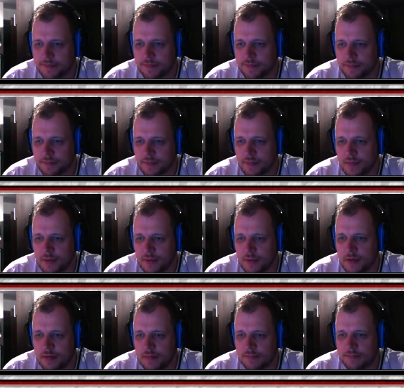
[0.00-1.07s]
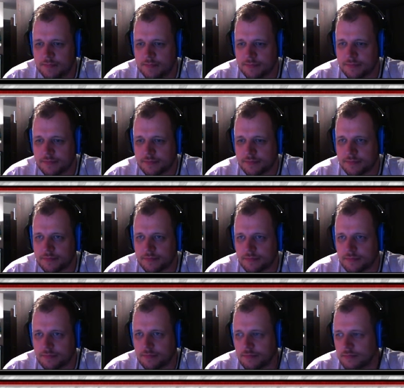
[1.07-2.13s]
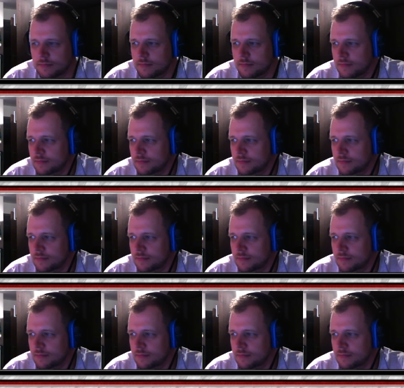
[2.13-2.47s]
[no speech]